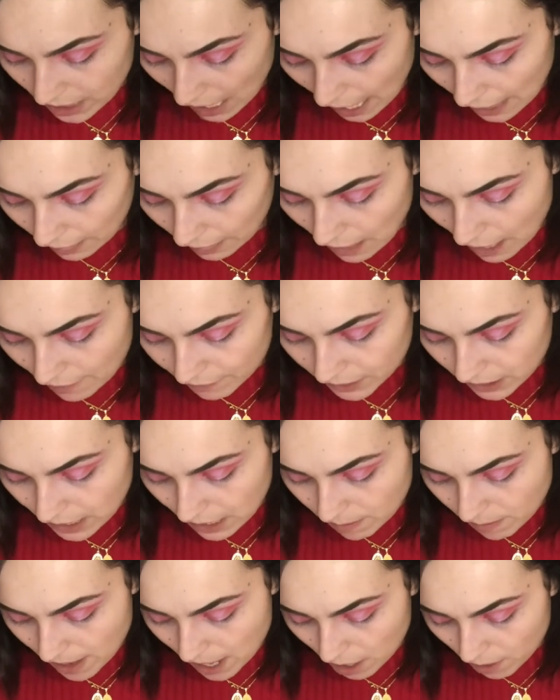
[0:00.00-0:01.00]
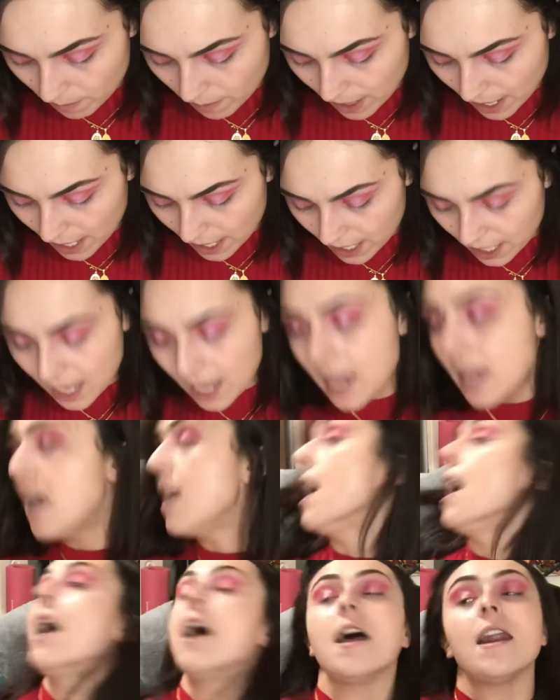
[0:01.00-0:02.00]
I loved the pale pink,
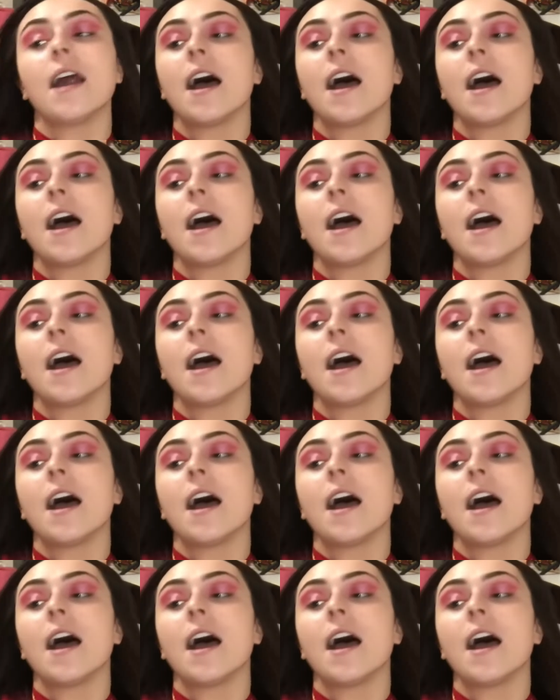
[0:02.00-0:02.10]
and